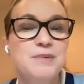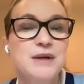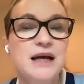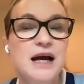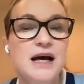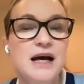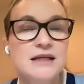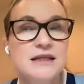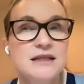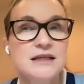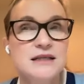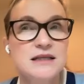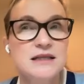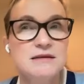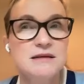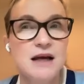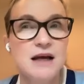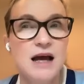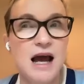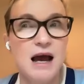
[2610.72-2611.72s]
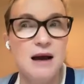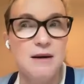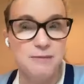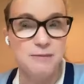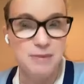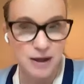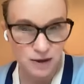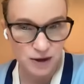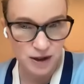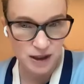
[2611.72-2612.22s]
because
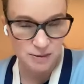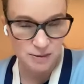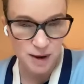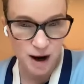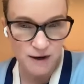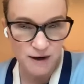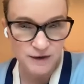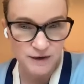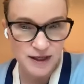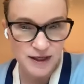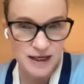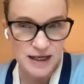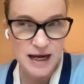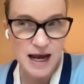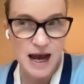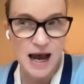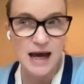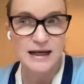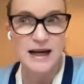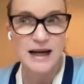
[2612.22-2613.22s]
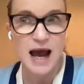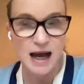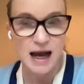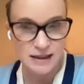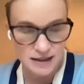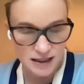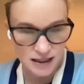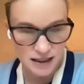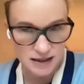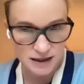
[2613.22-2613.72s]
period poverty and
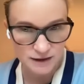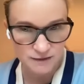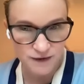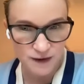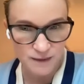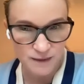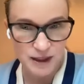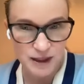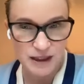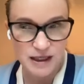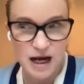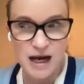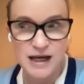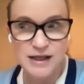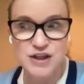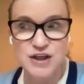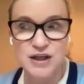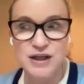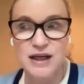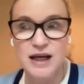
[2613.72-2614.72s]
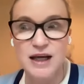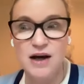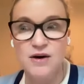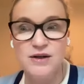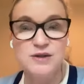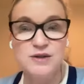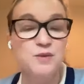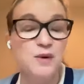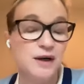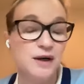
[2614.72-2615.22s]
access to feminine hygiene
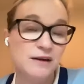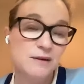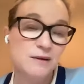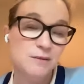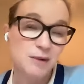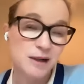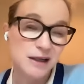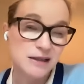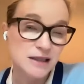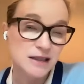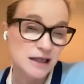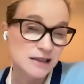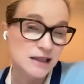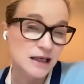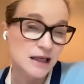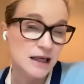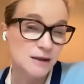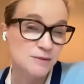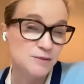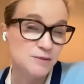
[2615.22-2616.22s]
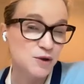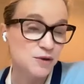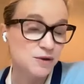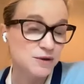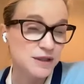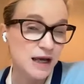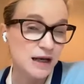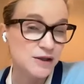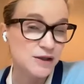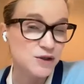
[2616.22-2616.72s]
care is one of the biggest things that keeps
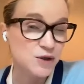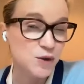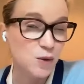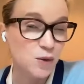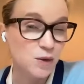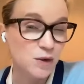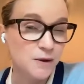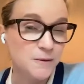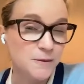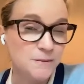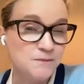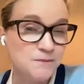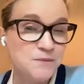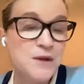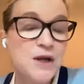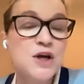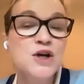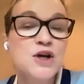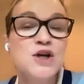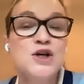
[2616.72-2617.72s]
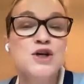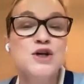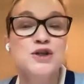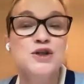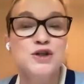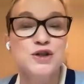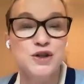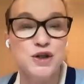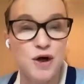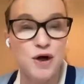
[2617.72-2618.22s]
girls out of school.
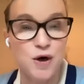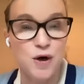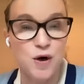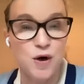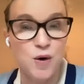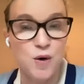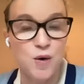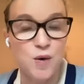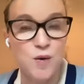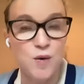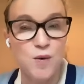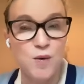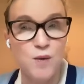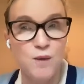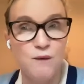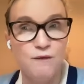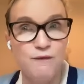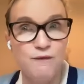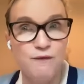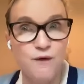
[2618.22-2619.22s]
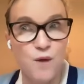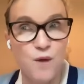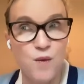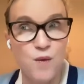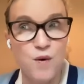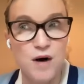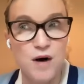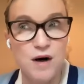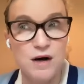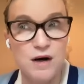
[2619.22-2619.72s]
So
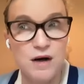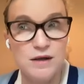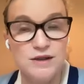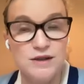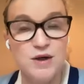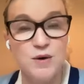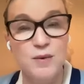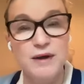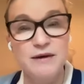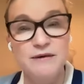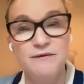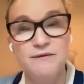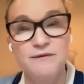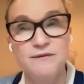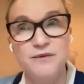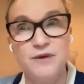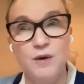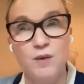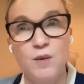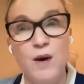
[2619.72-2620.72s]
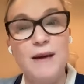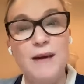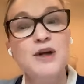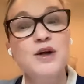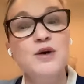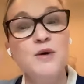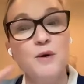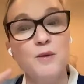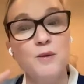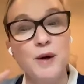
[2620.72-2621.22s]
the
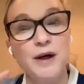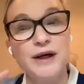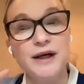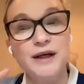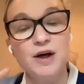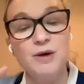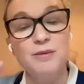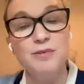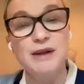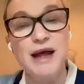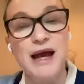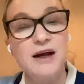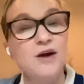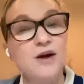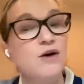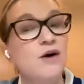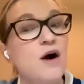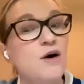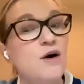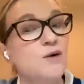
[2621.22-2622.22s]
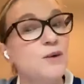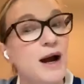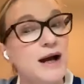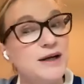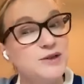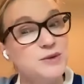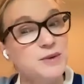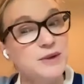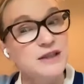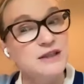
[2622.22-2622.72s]
women who are working in our plant are all
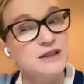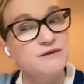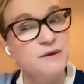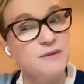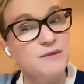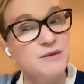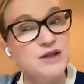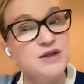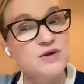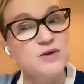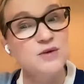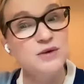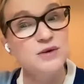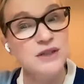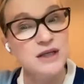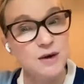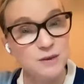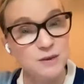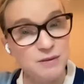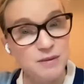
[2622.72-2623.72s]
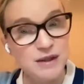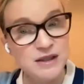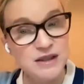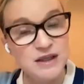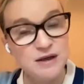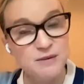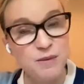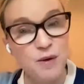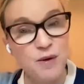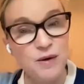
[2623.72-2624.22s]
graduates from the schools that we've been
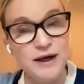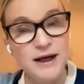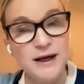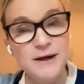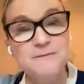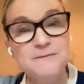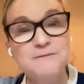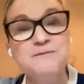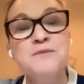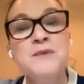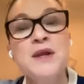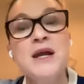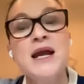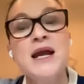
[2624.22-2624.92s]
supporting.